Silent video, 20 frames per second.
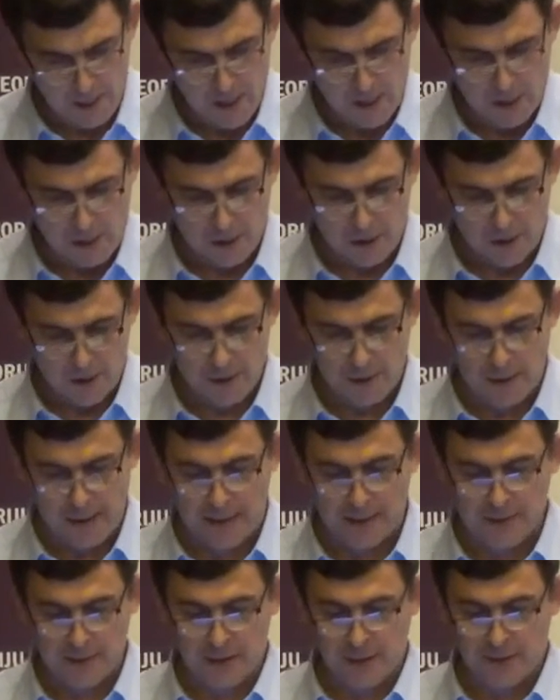
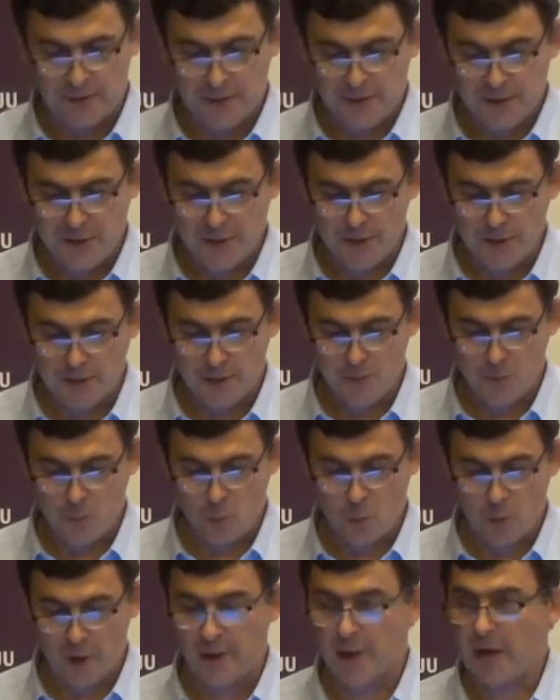And this is
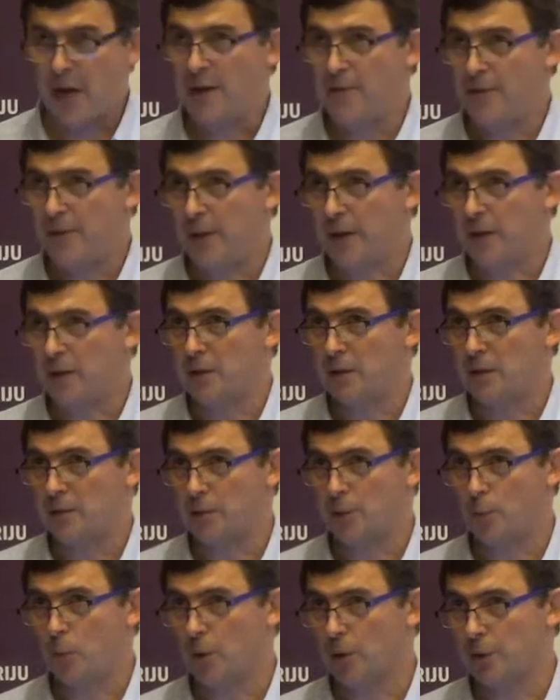where I think
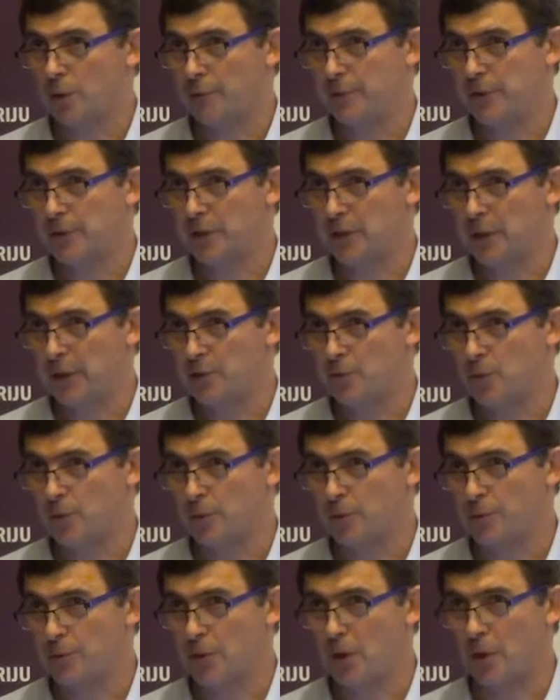the work of
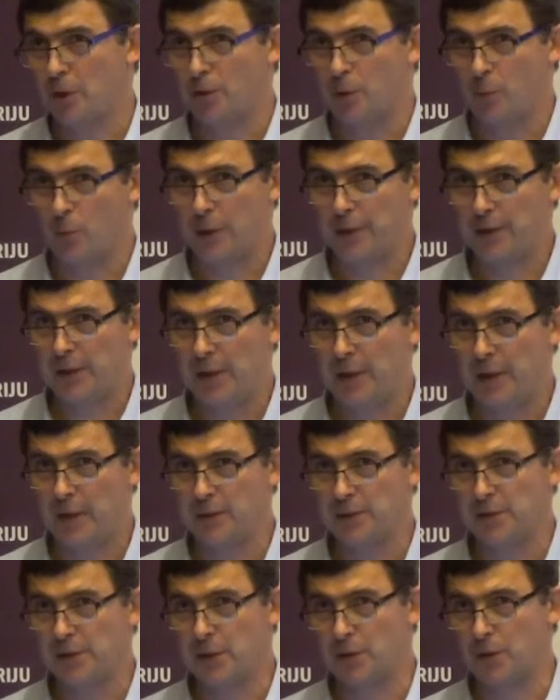intellectuals on the one
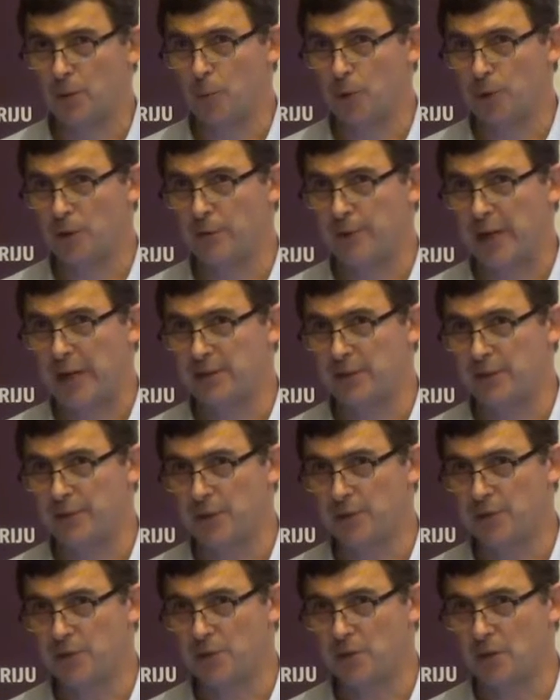hand and the work of
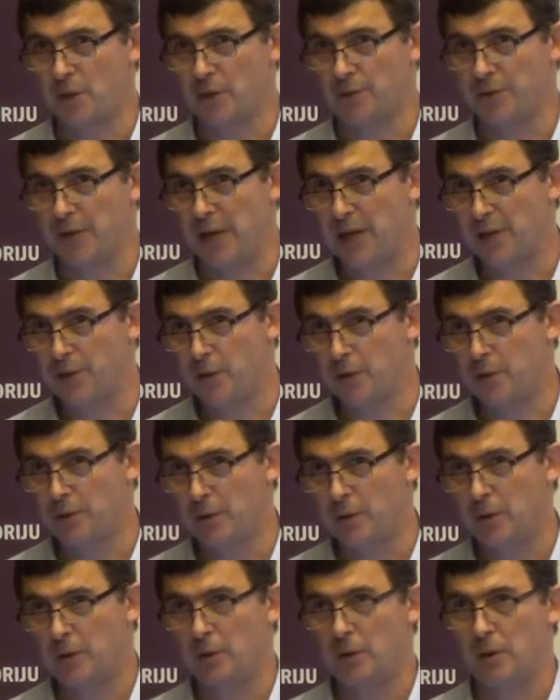activists on the other,
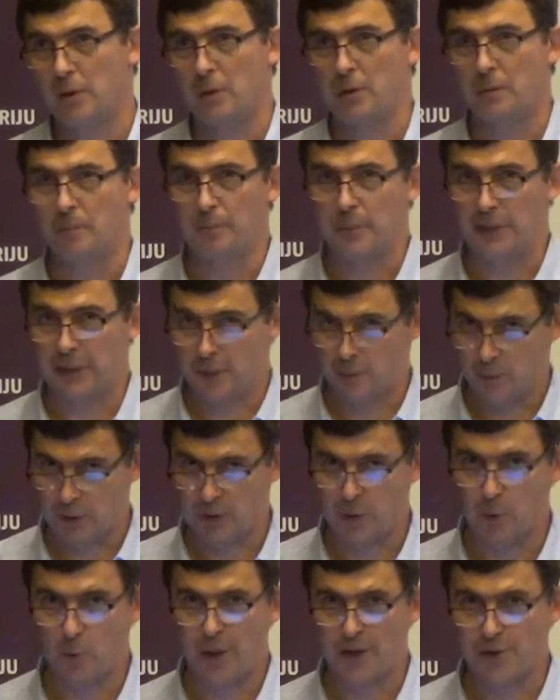but I will
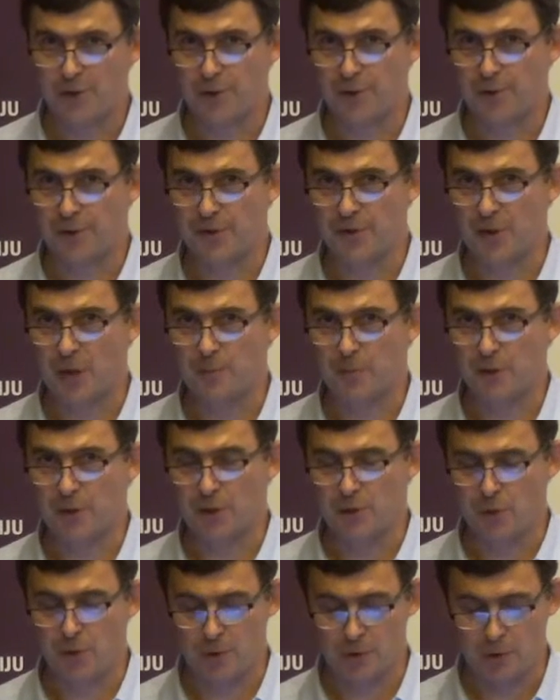question this
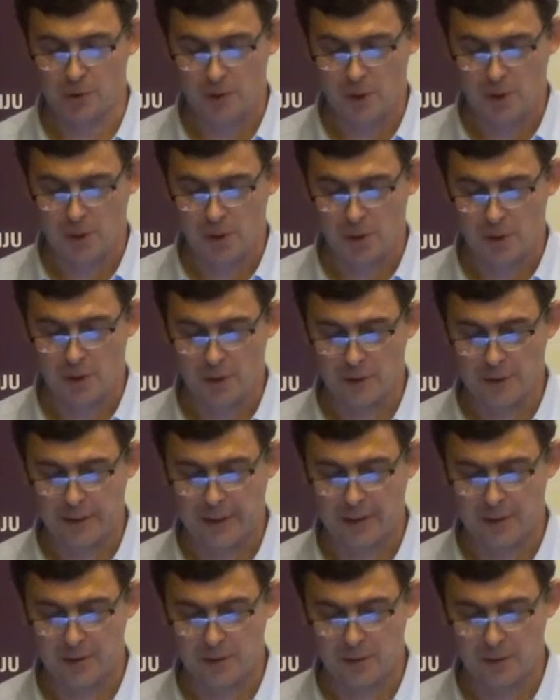opposition,
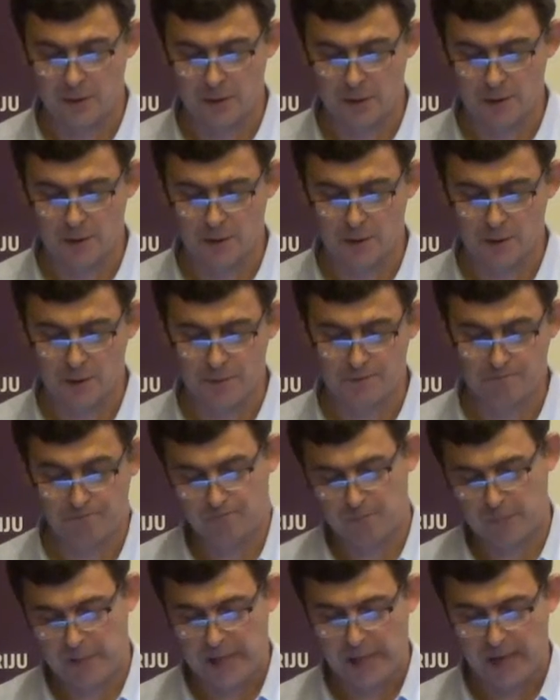can
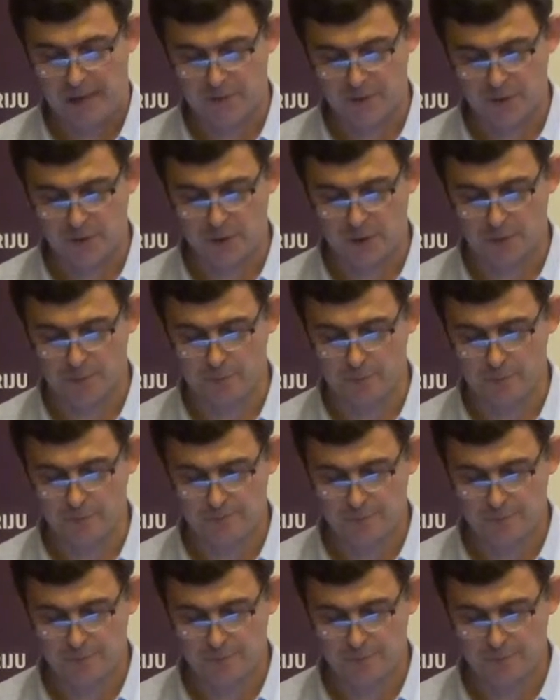have some